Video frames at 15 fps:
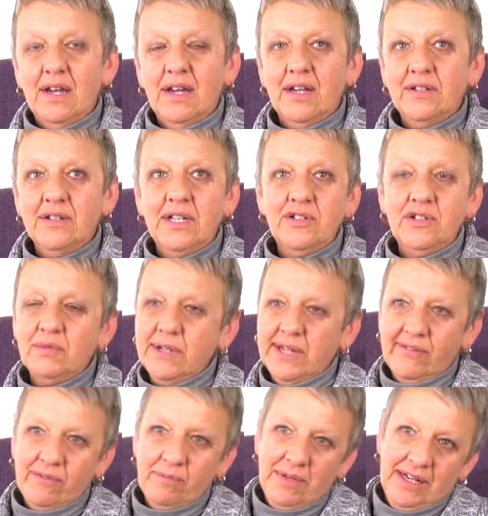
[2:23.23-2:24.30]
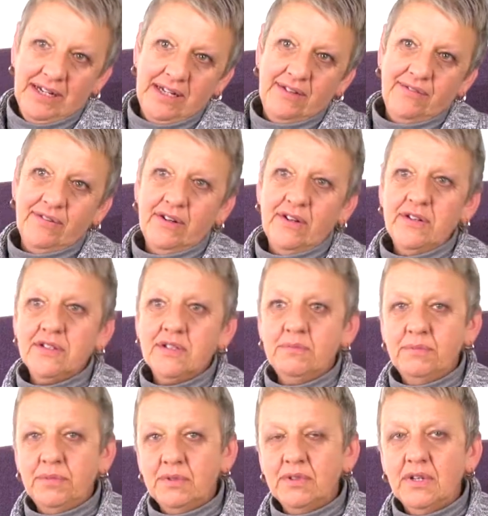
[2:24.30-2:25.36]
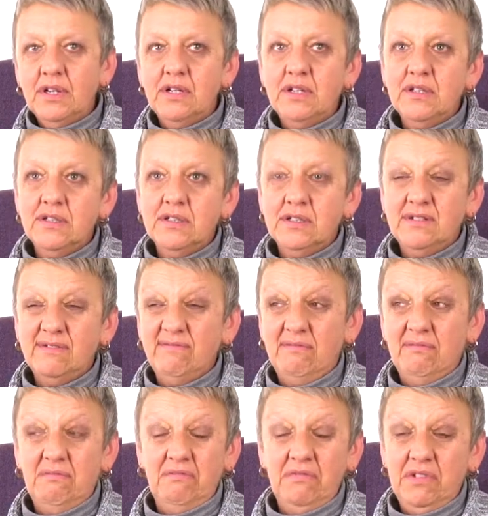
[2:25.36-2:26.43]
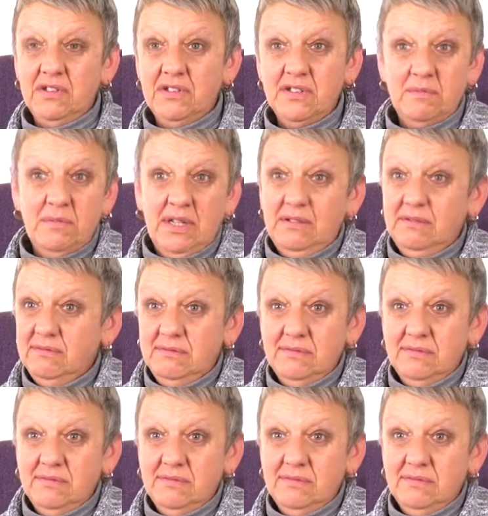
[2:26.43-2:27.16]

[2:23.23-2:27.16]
And then she was giving me leaflets and booklets, and to me,